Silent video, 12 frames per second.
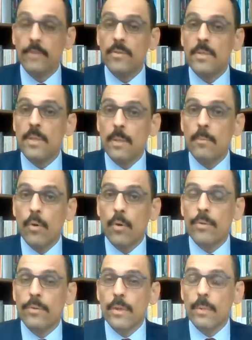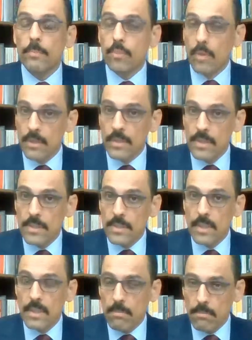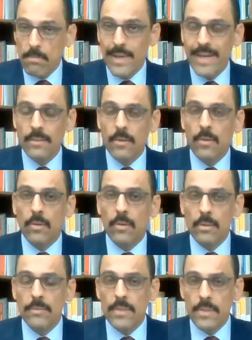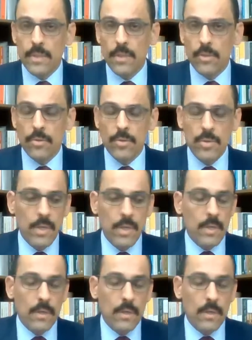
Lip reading: like to see more progress made on all of these issues.